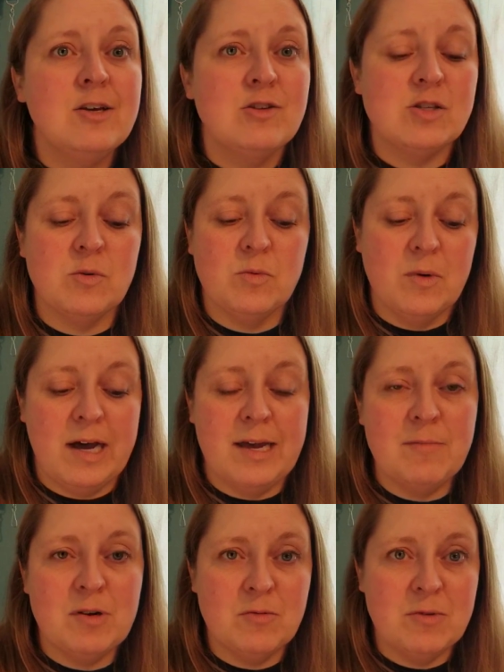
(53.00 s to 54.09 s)
So I'm
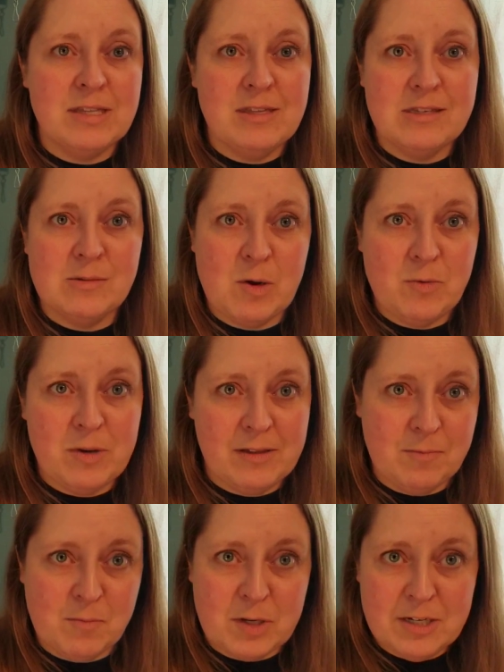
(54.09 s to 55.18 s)
going to read these Mo
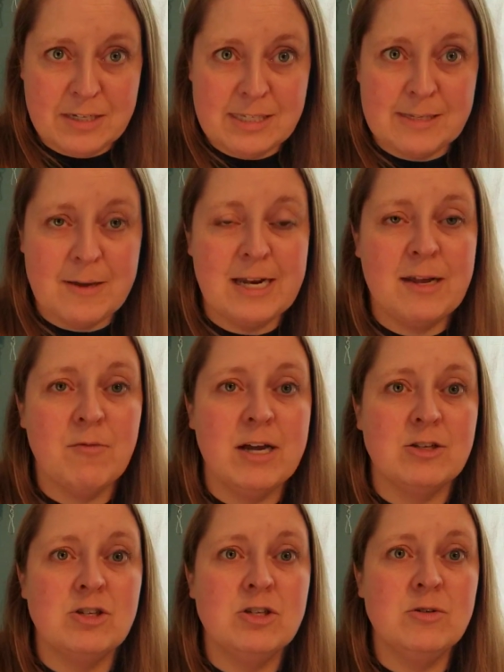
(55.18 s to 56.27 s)
Willem books, and I
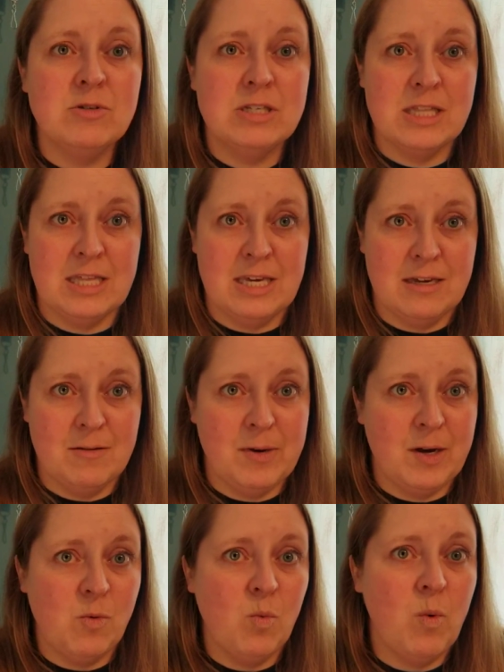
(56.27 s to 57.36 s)
want you to think
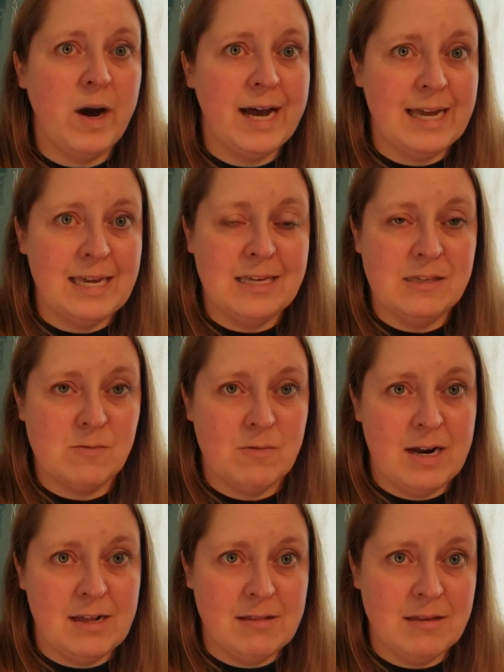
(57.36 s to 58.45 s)
about why he's
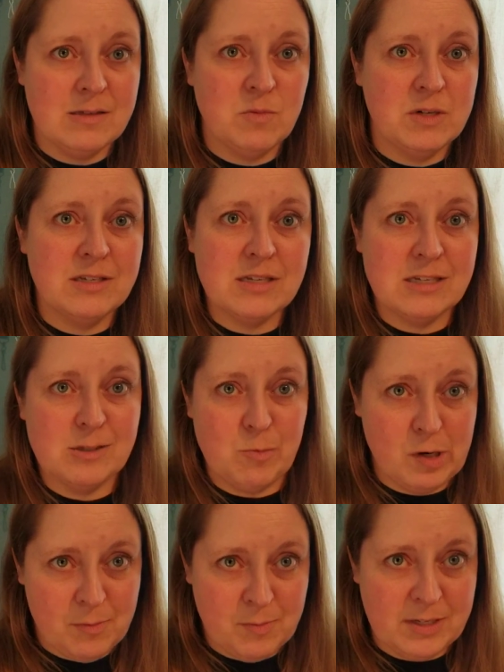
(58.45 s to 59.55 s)
writing these. What is his
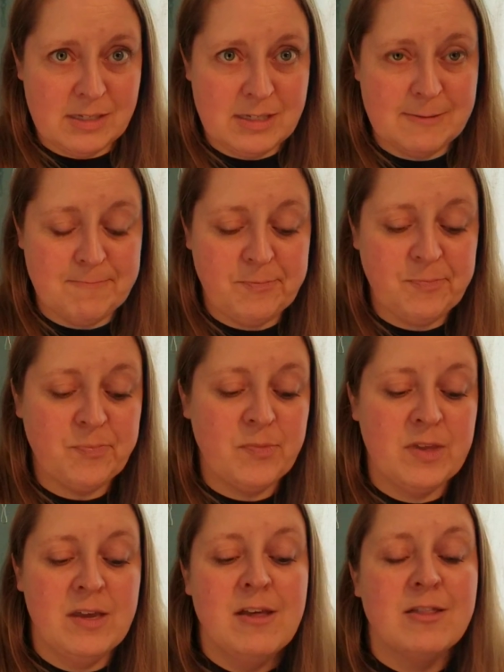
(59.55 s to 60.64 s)
purpose?
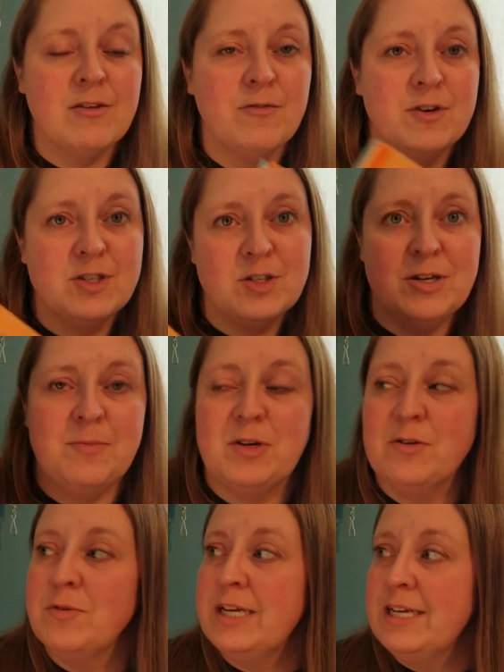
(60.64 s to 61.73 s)
The first story I'm going
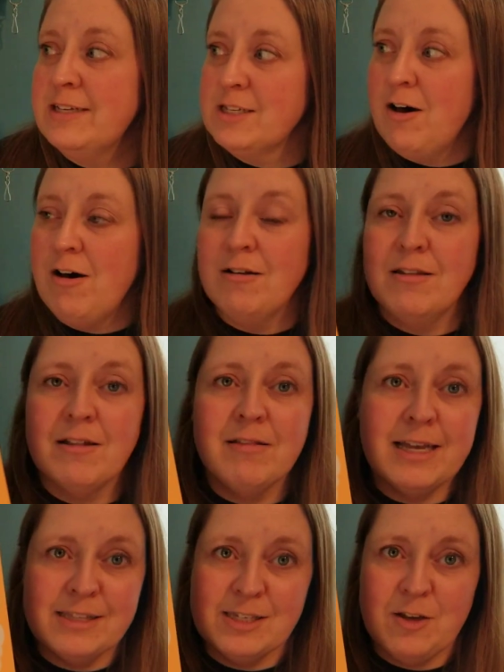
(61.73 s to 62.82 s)
to read is called
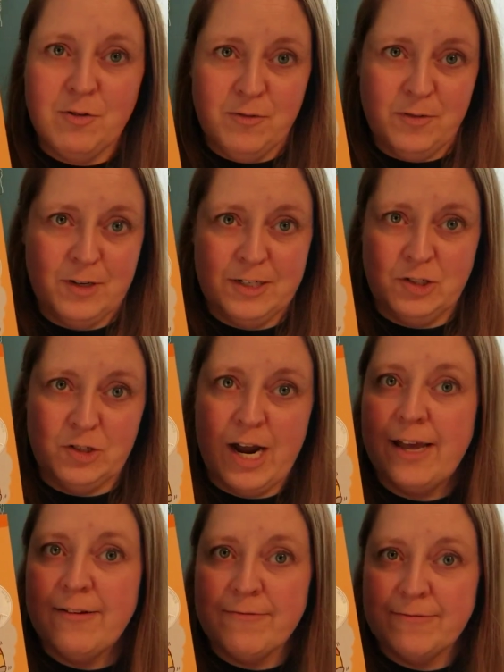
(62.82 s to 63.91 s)
Let's Go for a Drive.